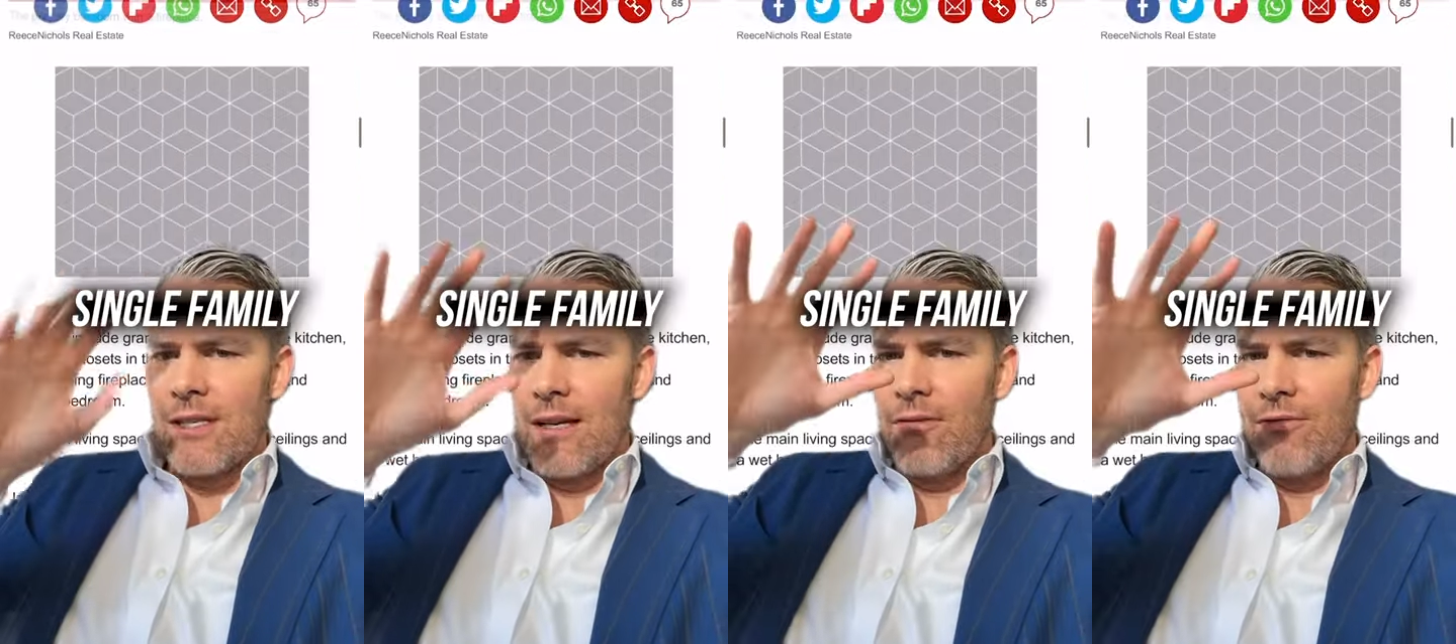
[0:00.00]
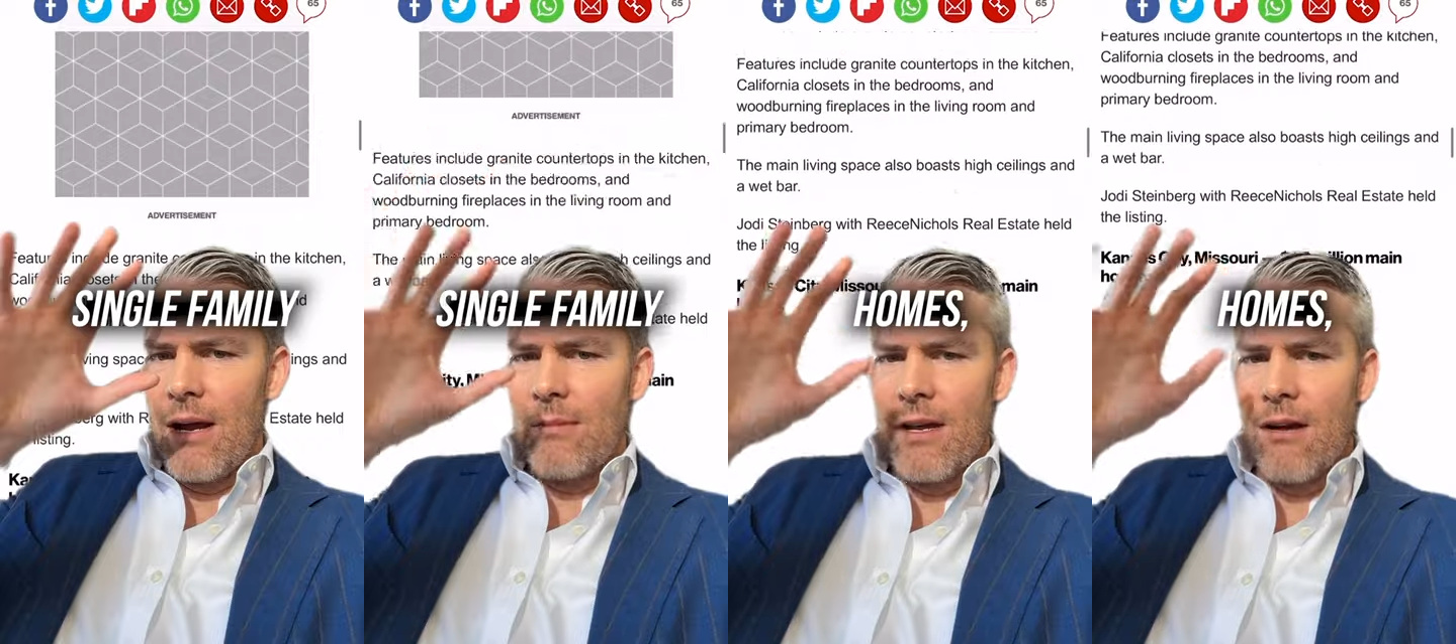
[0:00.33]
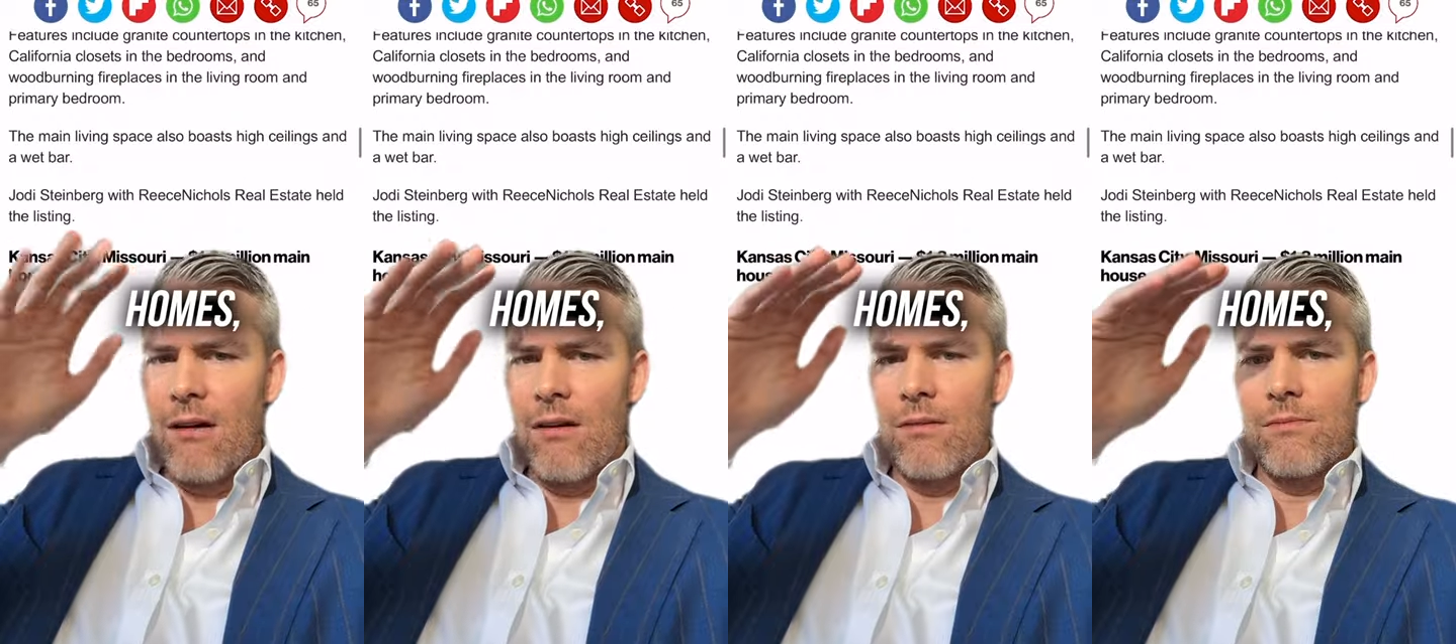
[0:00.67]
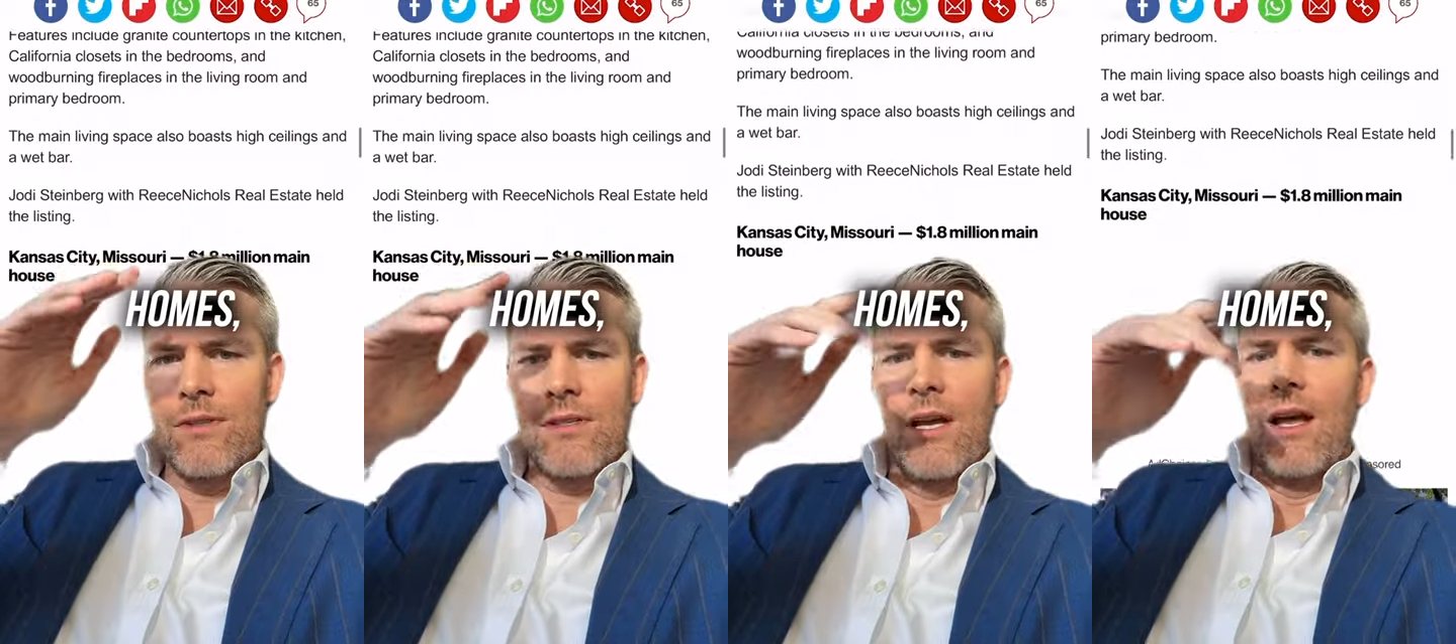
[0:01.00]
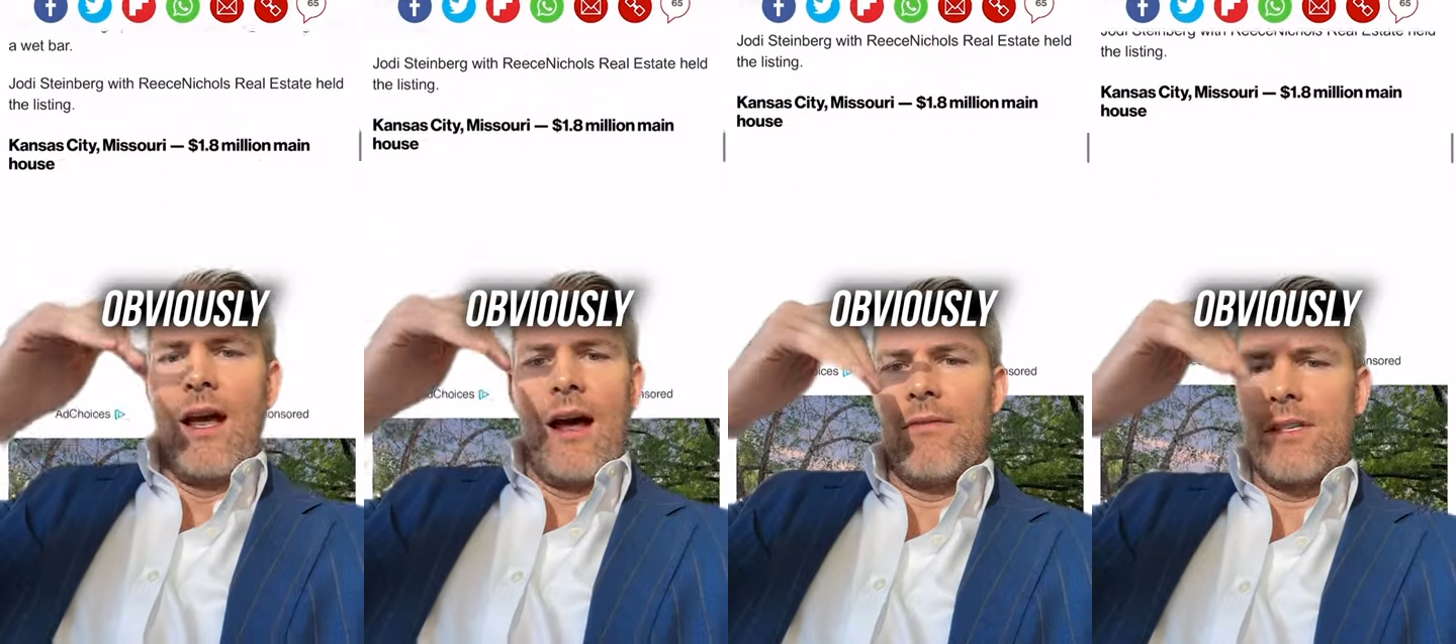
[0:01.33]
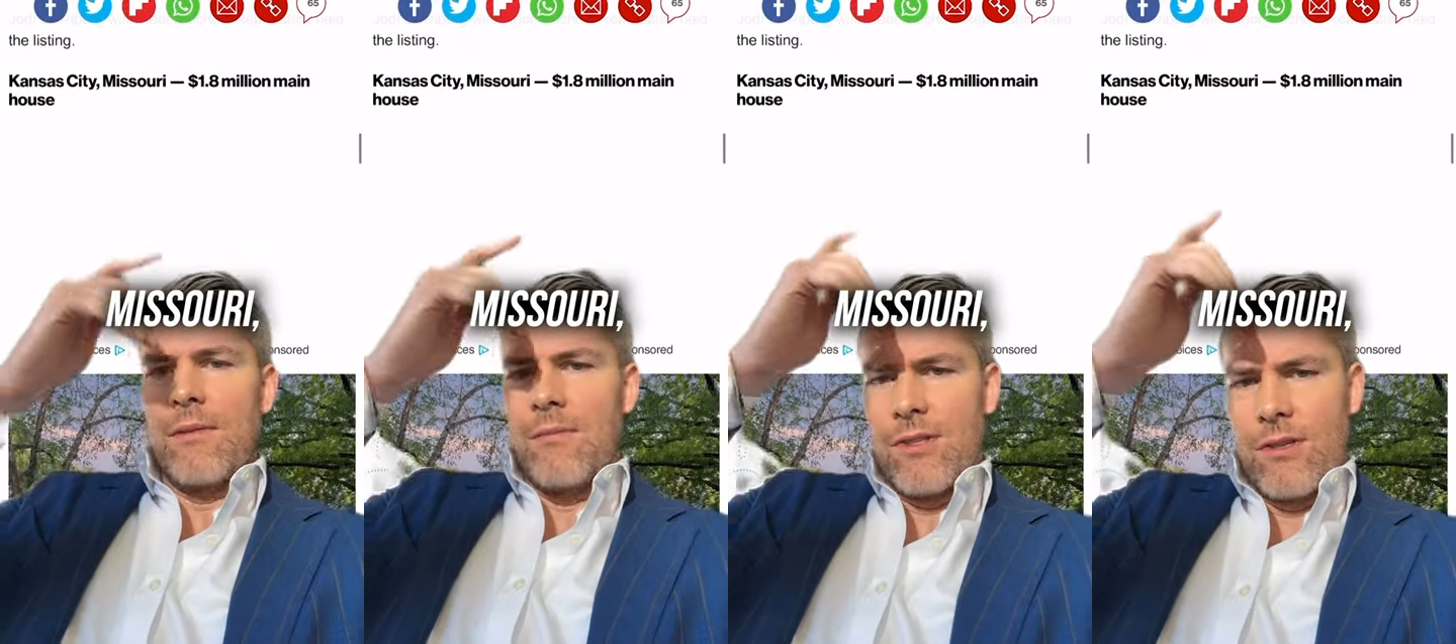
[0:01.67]
single family homes,
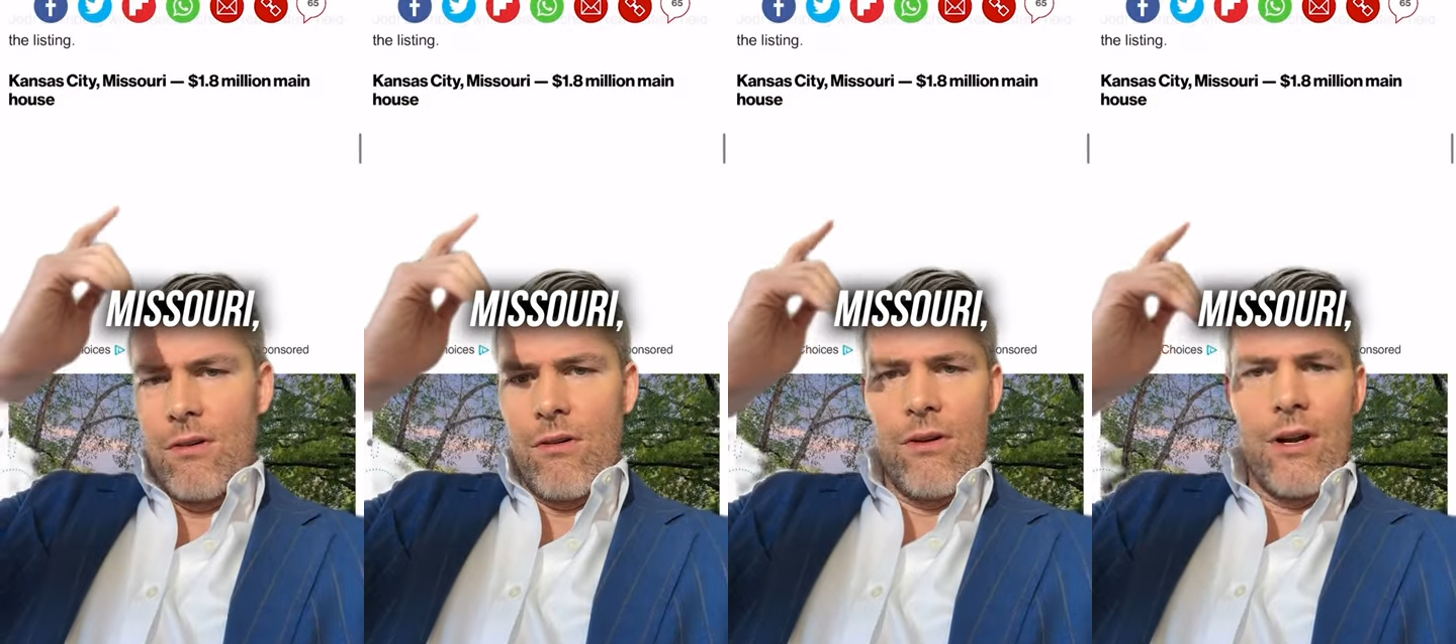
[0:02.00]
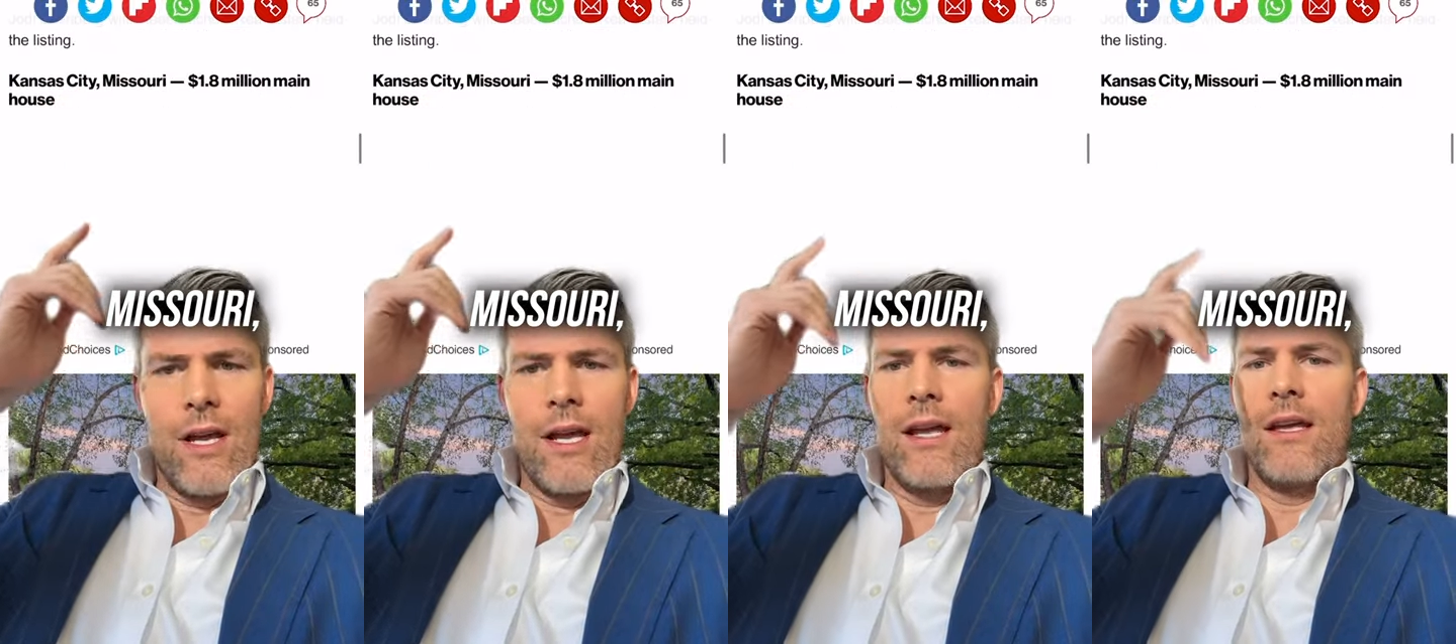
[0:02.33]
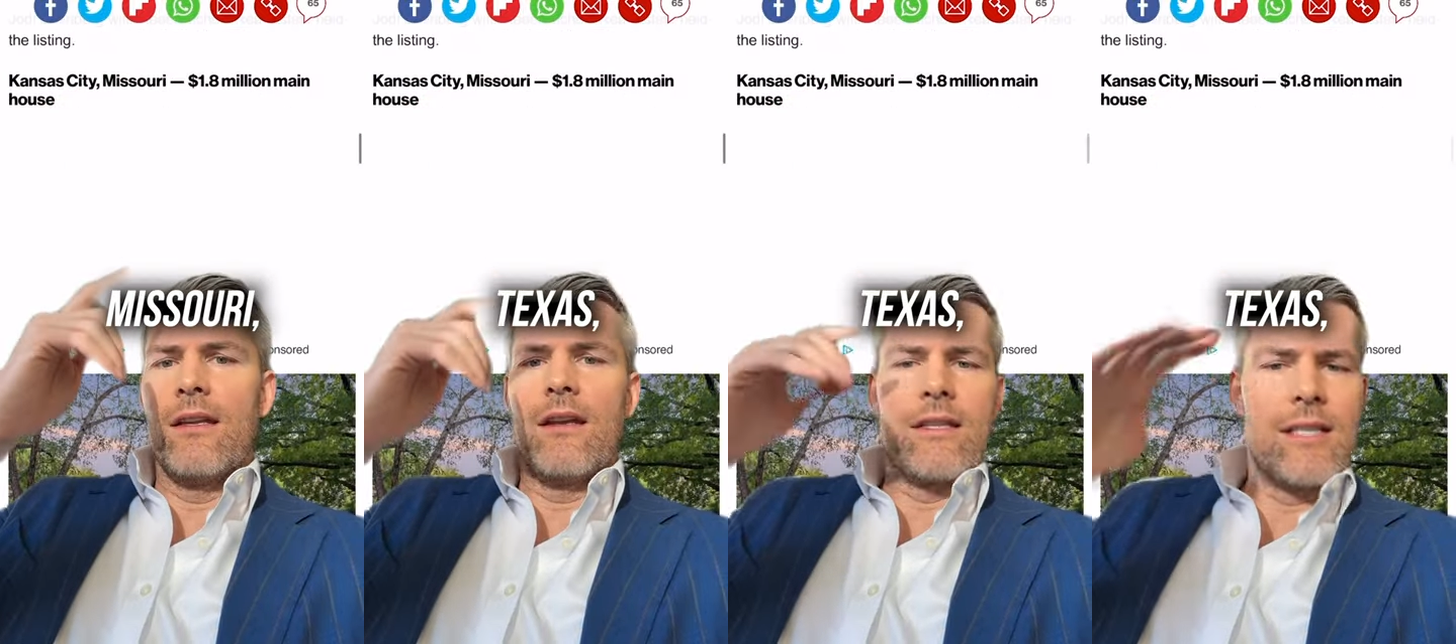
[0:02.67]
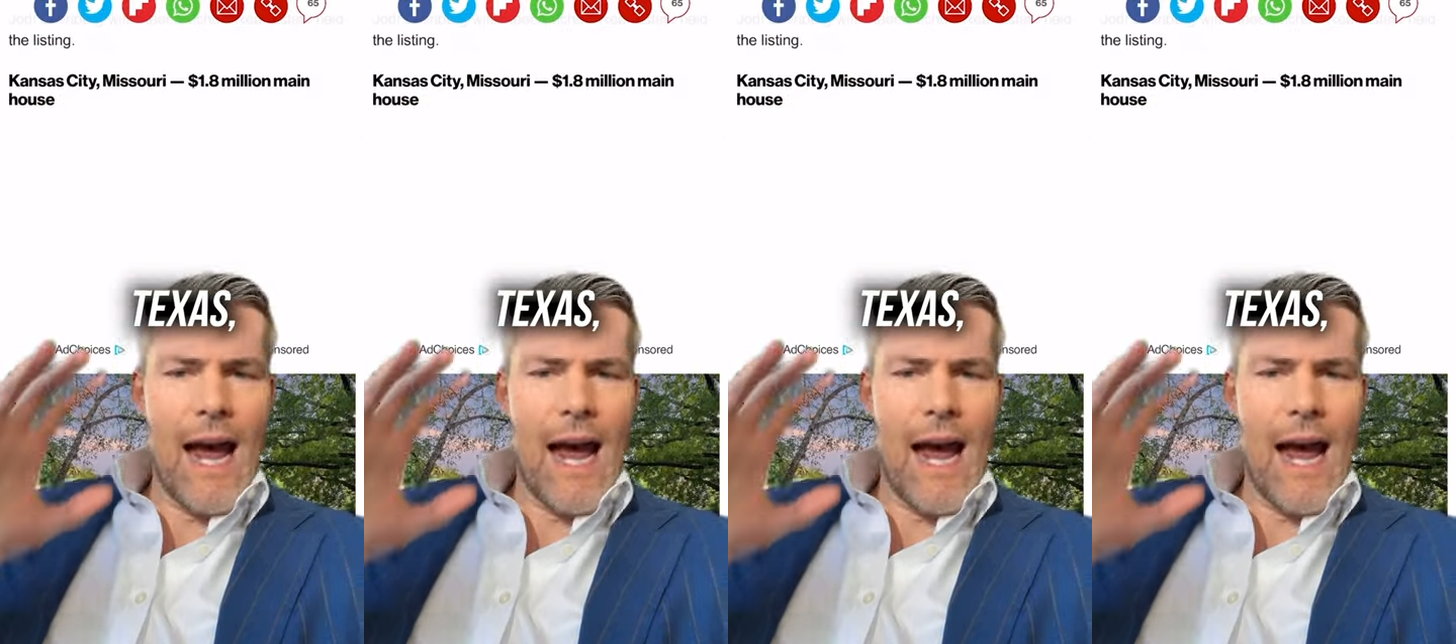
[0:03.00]
obviously Missouri,